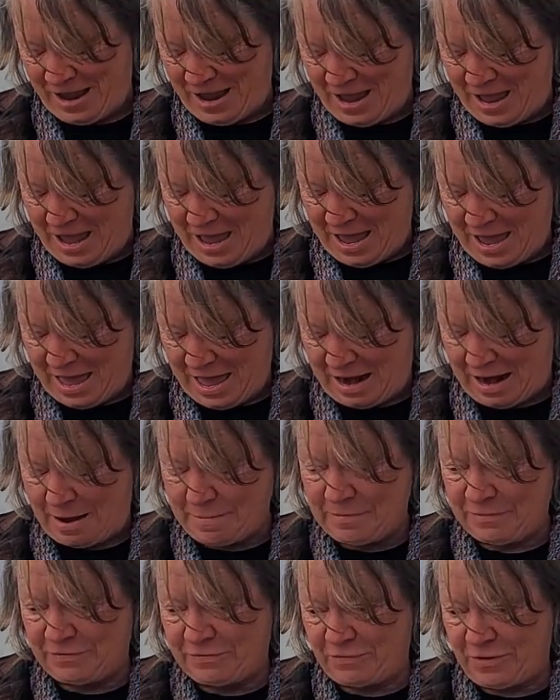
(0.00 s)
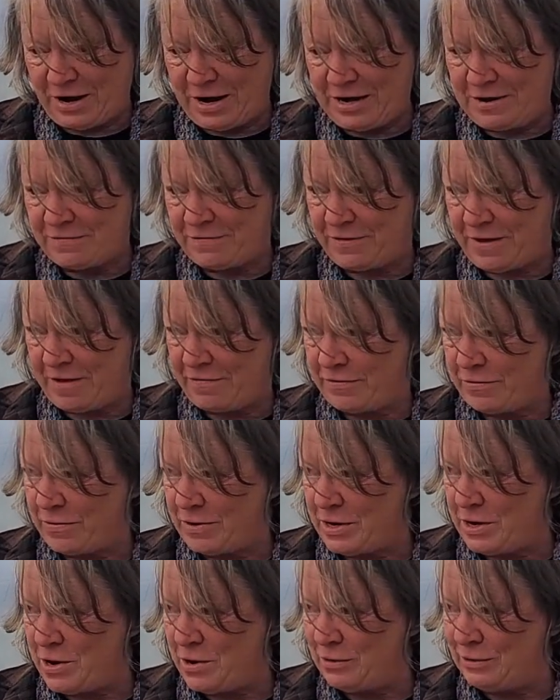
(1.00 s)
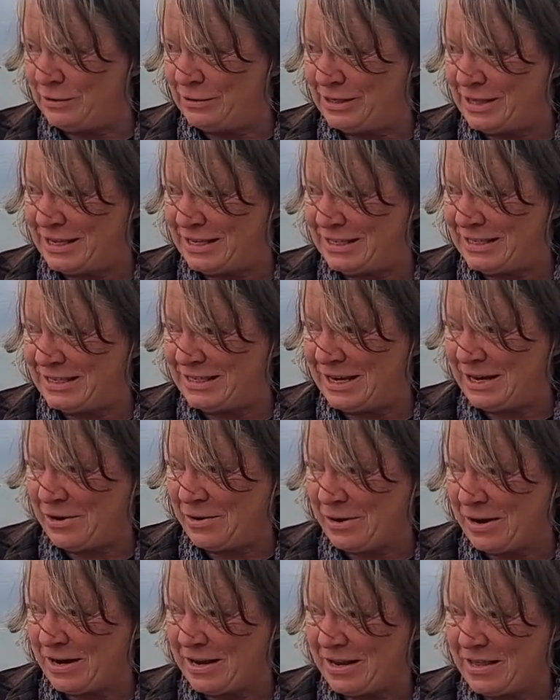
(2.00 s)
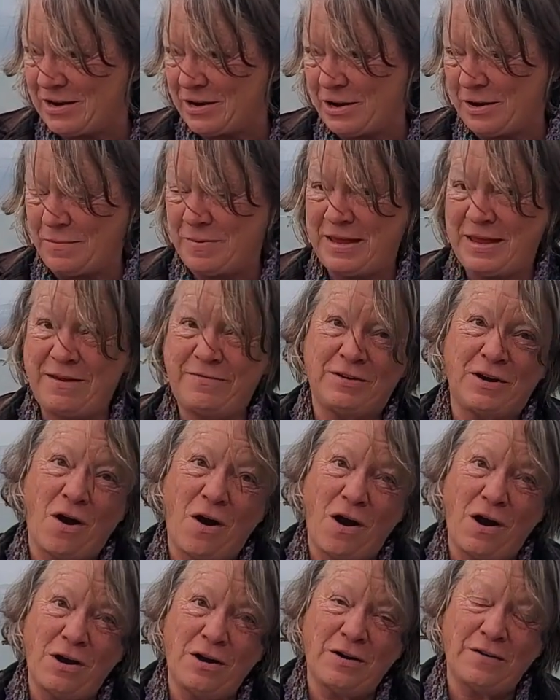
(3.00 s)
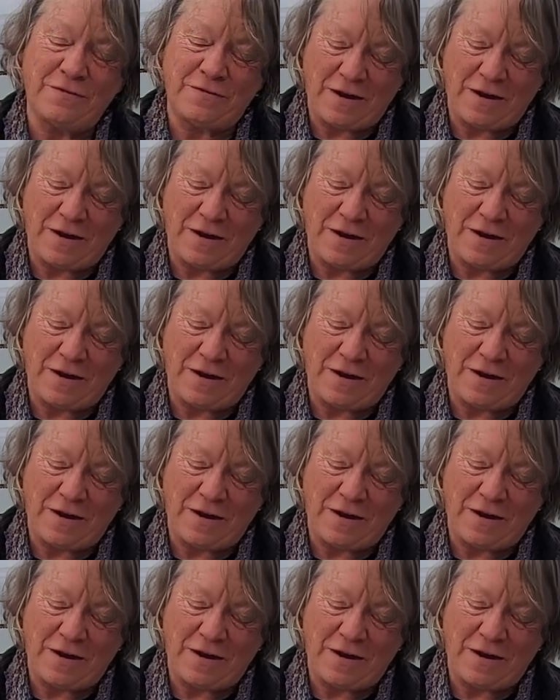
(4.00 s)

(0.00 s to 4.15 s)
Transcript: And I'm afraid if everyone knows this secret, they're going to be even harder to find.